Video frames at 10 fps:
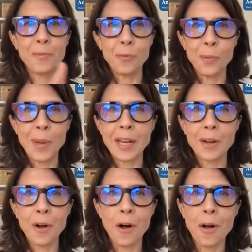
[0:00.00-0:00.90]
remain
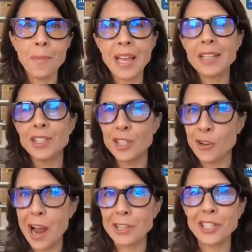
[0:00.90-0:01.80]
calm and
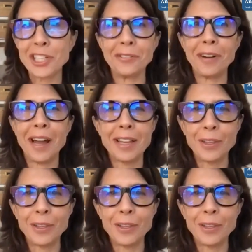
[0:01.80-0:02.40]
distraction, right?